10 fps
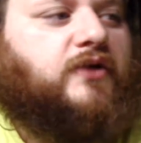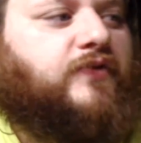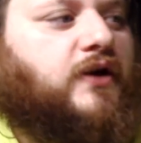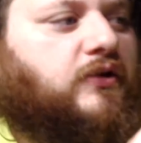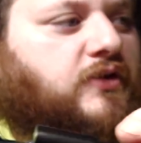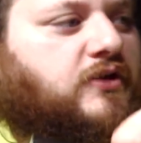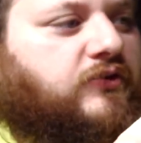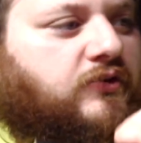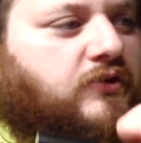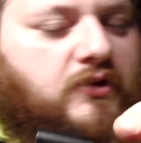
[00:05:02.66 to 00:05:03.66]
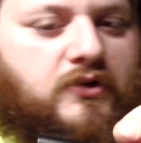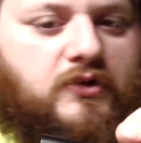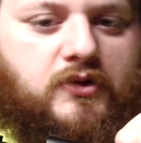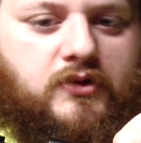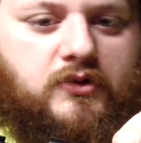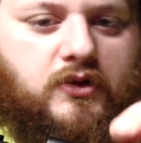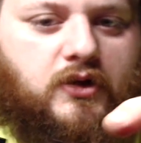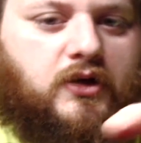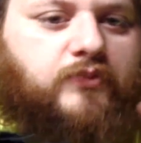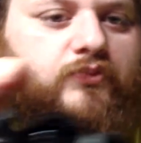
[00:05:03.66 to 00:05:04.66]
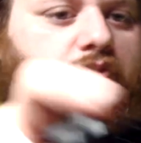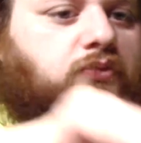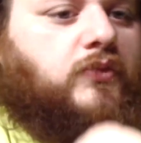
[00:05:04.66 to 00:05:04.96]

fire these. And